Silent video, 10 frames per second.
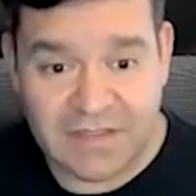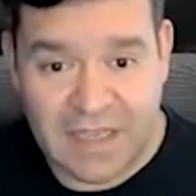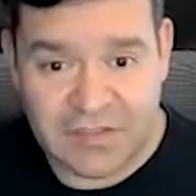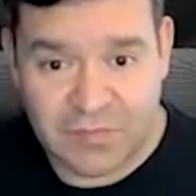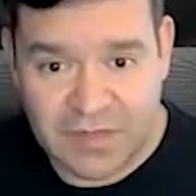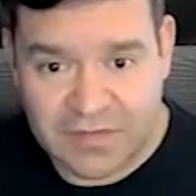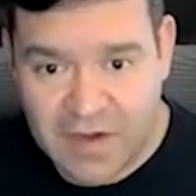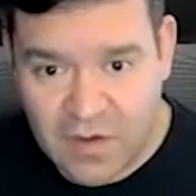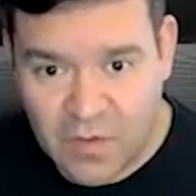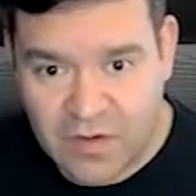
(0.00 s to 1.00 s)
that's right
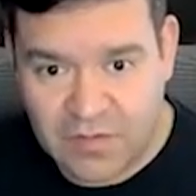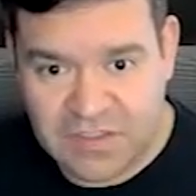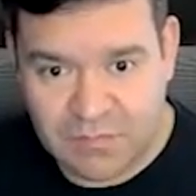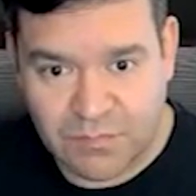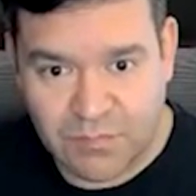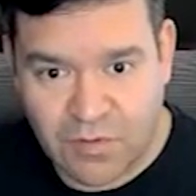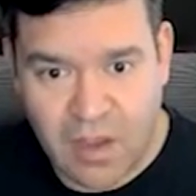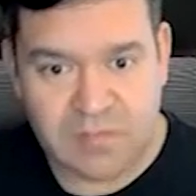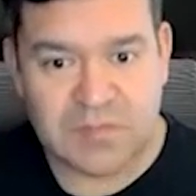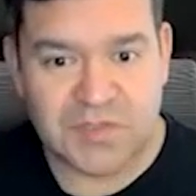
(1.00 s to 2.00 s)
there where some
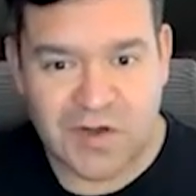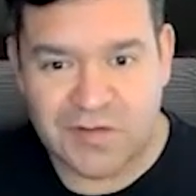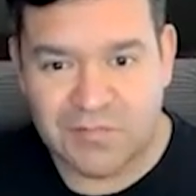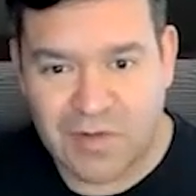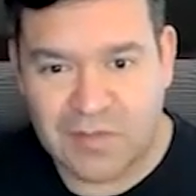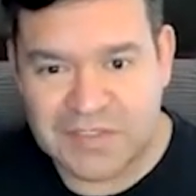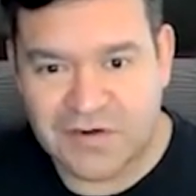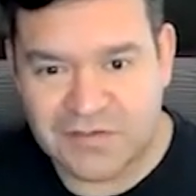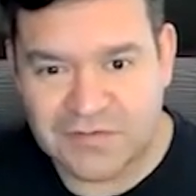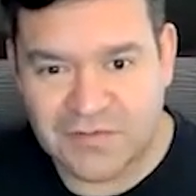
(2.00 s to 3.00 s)
problems probably
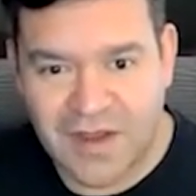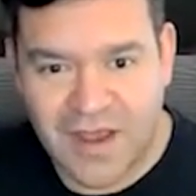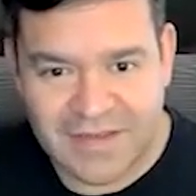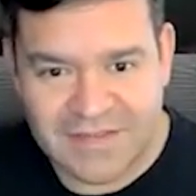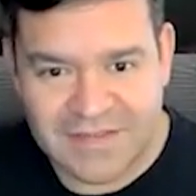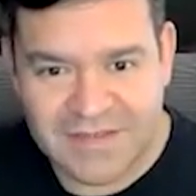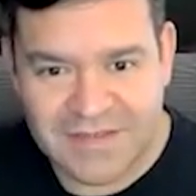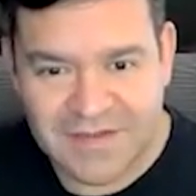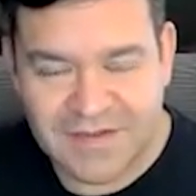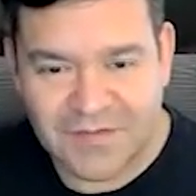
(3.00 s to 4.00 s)
start to arise,
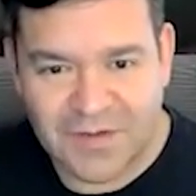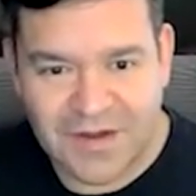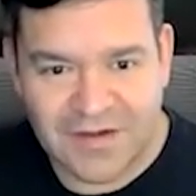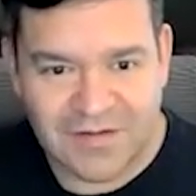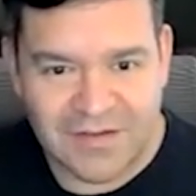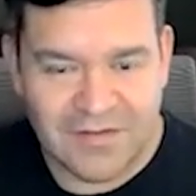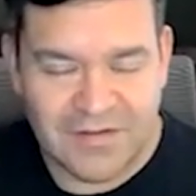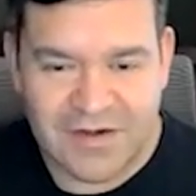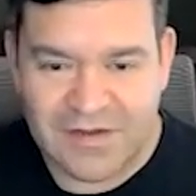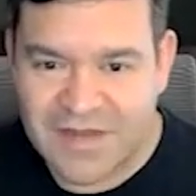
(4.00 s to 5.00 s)
where
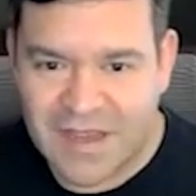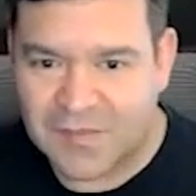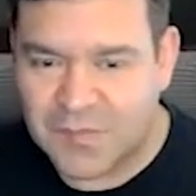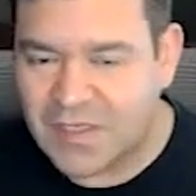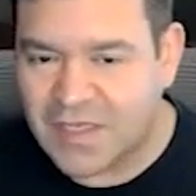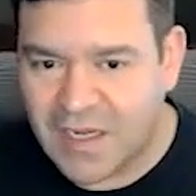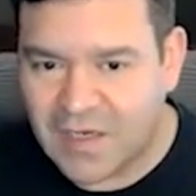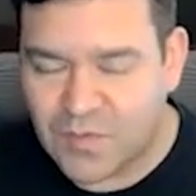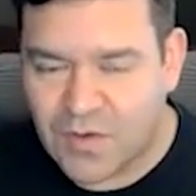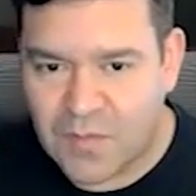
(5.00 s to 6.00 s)
they're just not
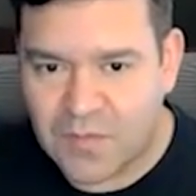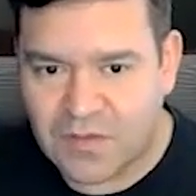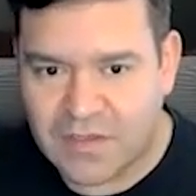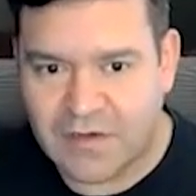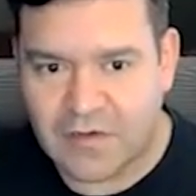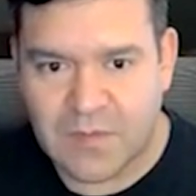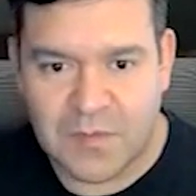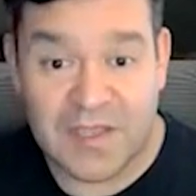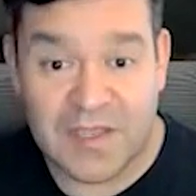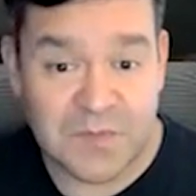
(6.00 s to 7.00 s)
communicating properly, or
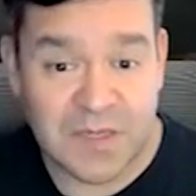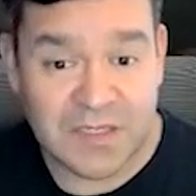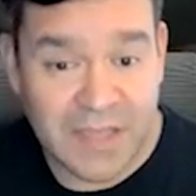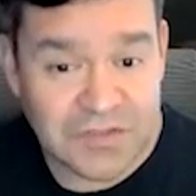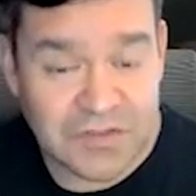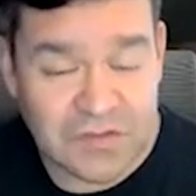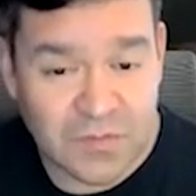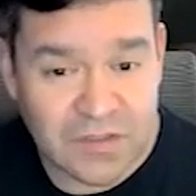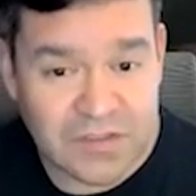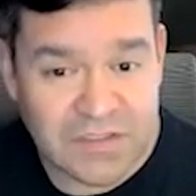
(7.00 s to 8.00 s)
maybe the expectations
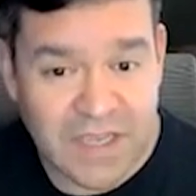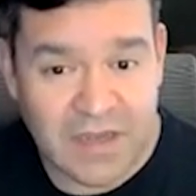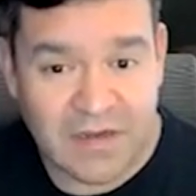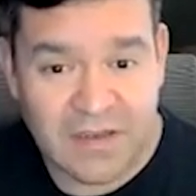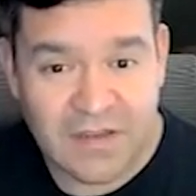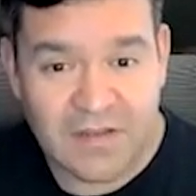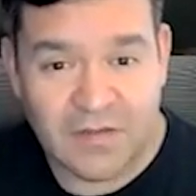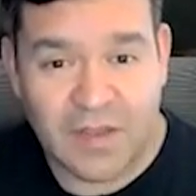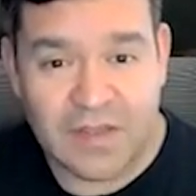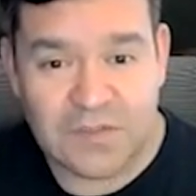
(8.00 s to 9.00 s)
weren't set the
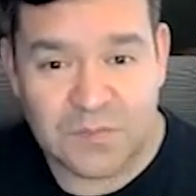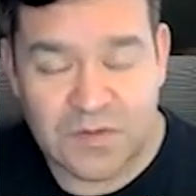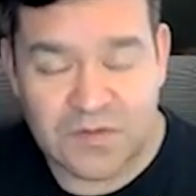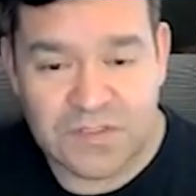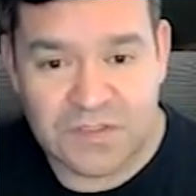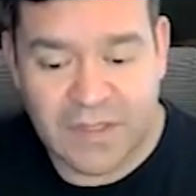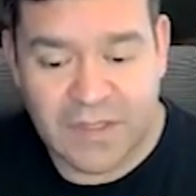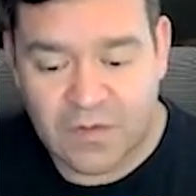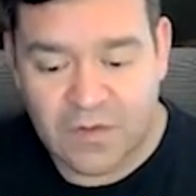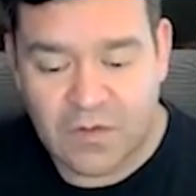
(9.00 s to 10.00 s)
way they're supposed to.
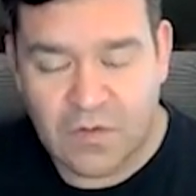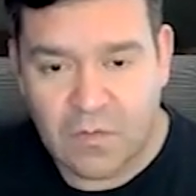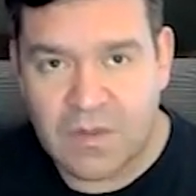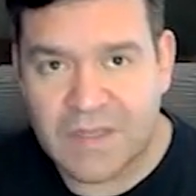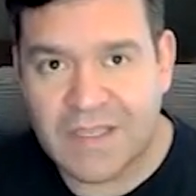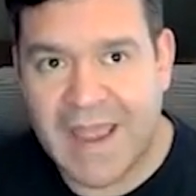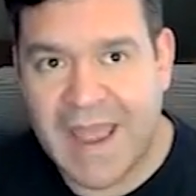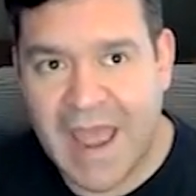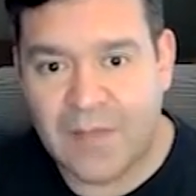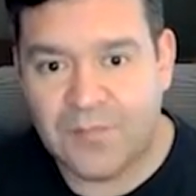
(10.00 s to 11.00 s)
Like, what can
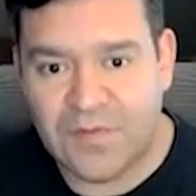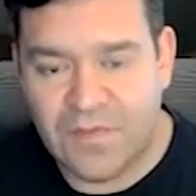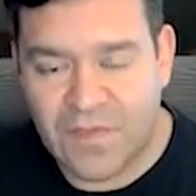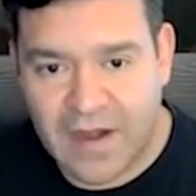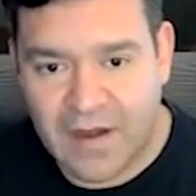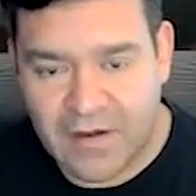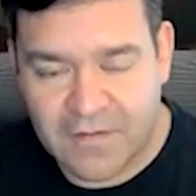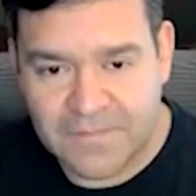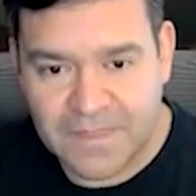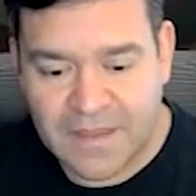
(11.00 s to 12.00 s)
happen there
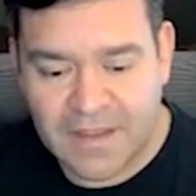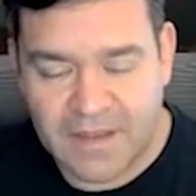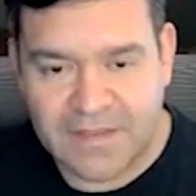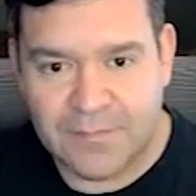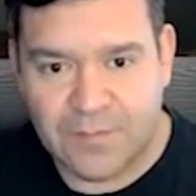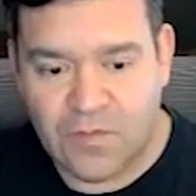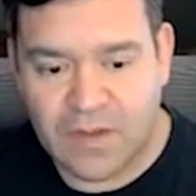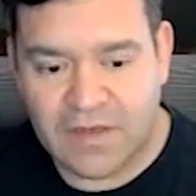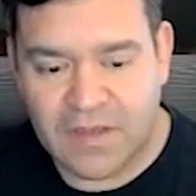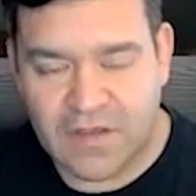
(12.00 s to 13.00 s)
at that
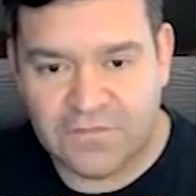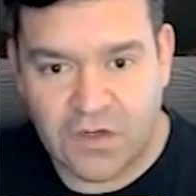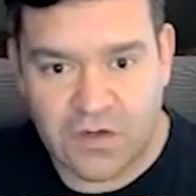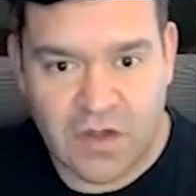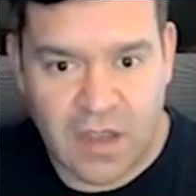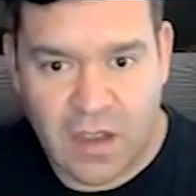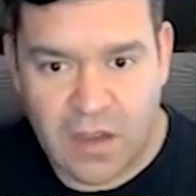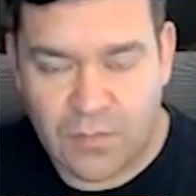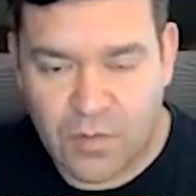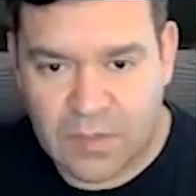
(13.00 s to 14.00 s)
point if you're not
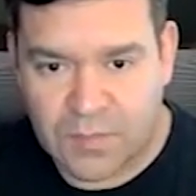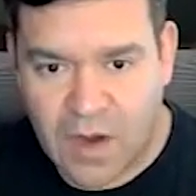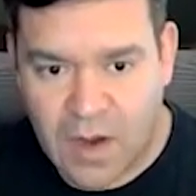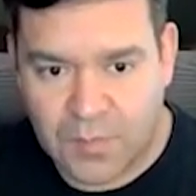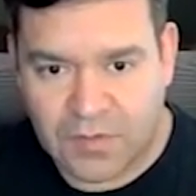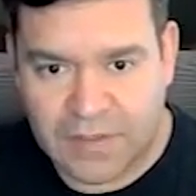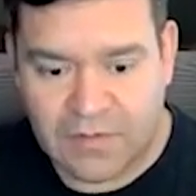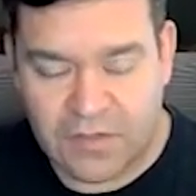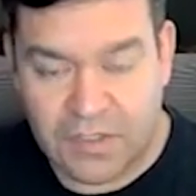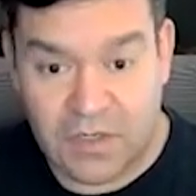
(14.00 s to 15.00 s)
onboarded properly,
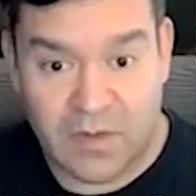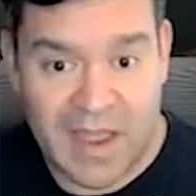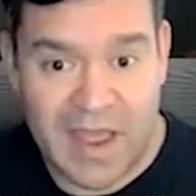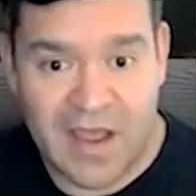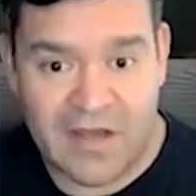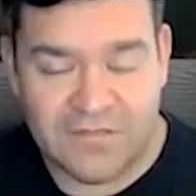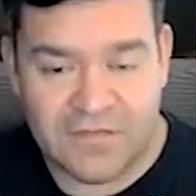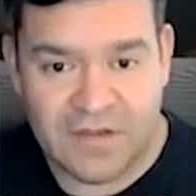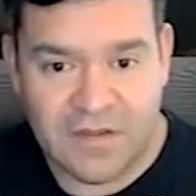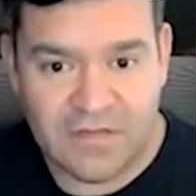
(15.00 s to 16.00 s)
or you don't have
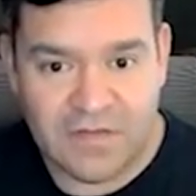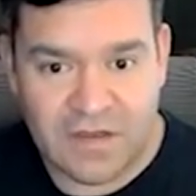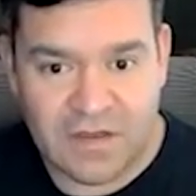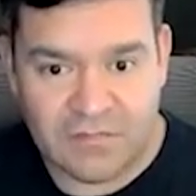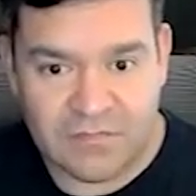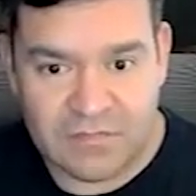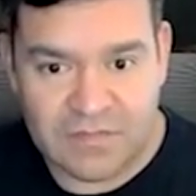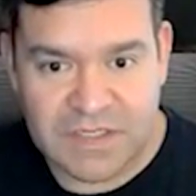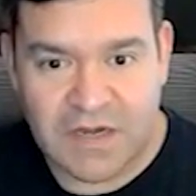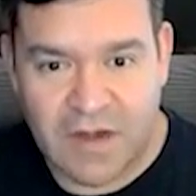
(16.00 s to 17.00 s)
the
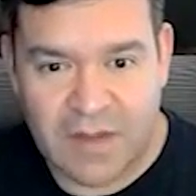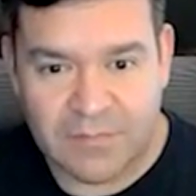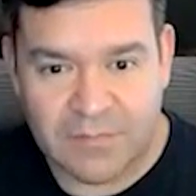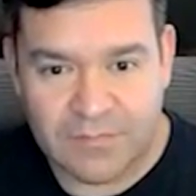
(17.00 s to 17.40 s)
CRM?